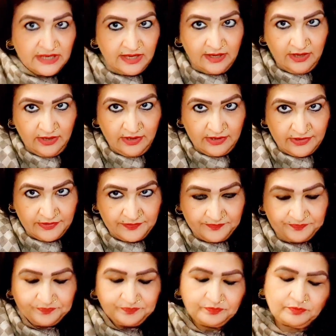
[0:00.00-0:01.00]
here,
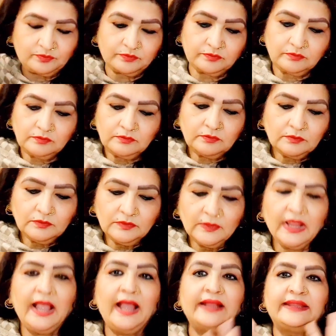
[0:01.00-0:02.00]

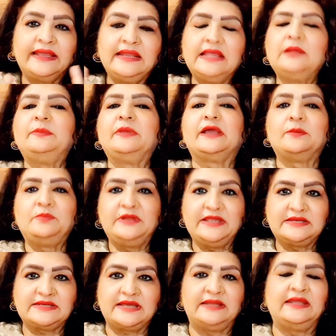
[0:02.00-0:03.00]
and then he'll be
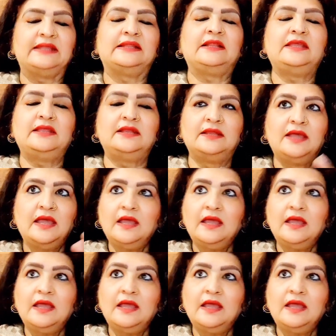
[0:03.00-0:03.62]
complete, and he'll